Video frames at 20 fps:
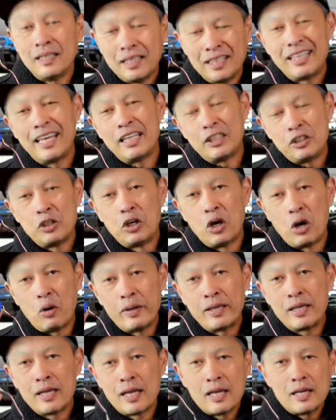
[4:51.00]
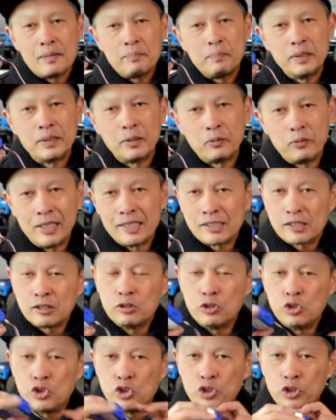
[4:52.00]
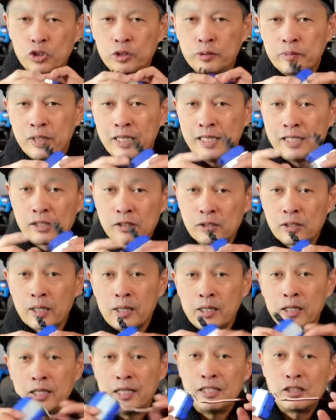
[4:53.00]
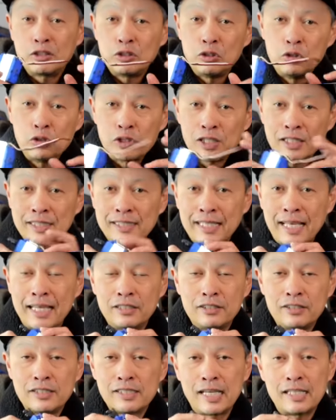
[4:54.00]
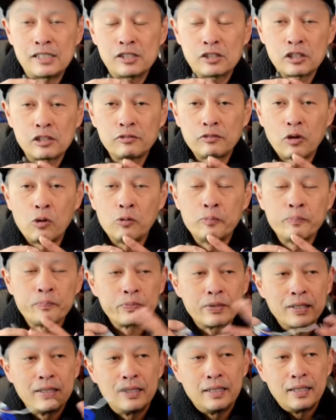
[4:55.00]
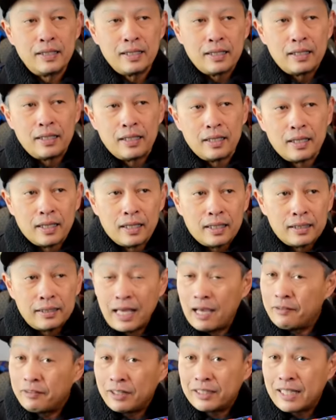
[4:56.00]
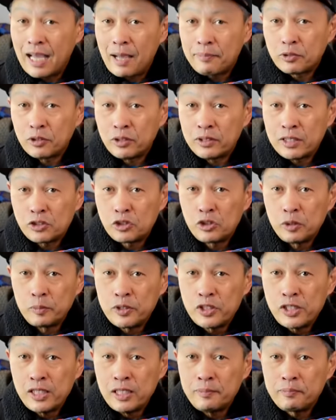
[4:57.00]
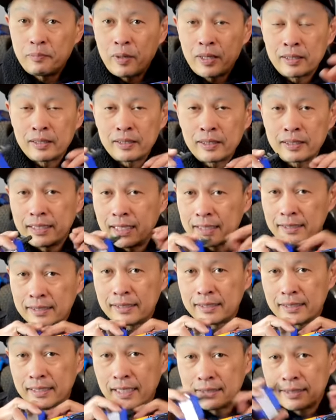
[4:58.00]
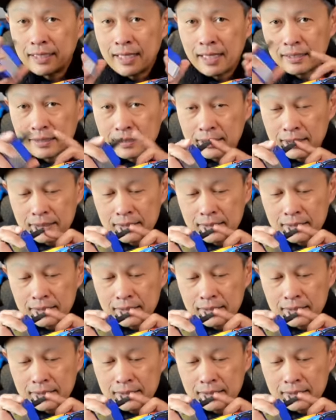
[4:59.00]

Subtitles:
It'll get you going, but the real solution is to use a standard size servo. They have an adapter that's super cheap. Get that